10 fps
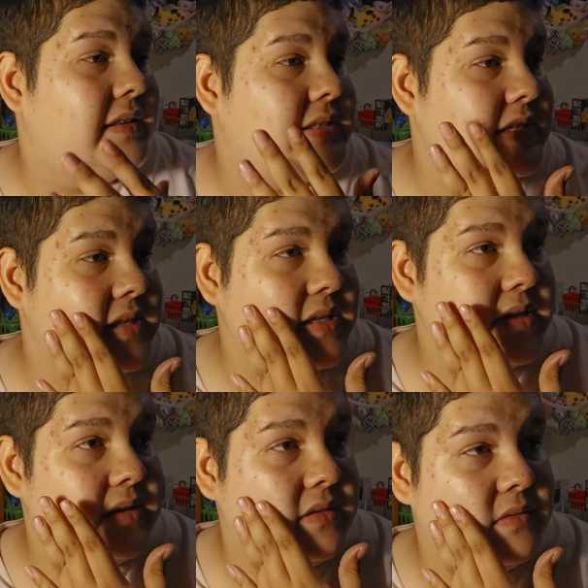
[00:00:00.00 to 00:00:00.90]
seeing,
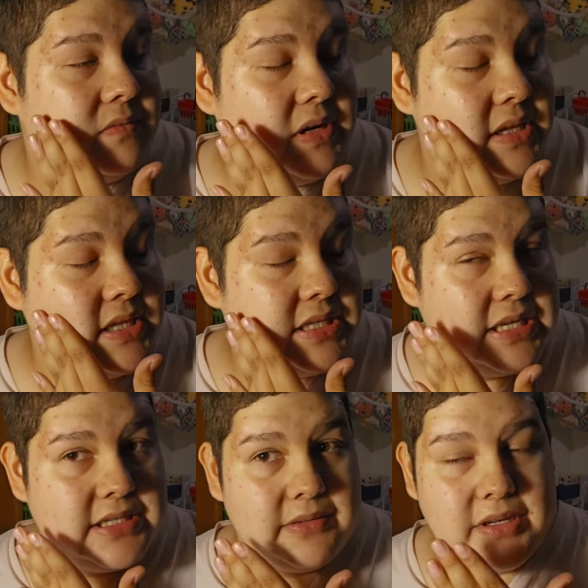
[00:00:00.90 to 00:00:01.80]
one of the
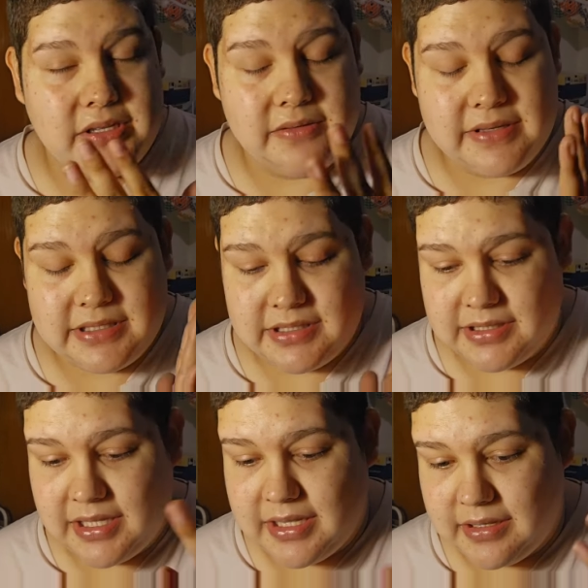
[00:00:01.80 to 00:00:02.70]
tests I'm gonna do is just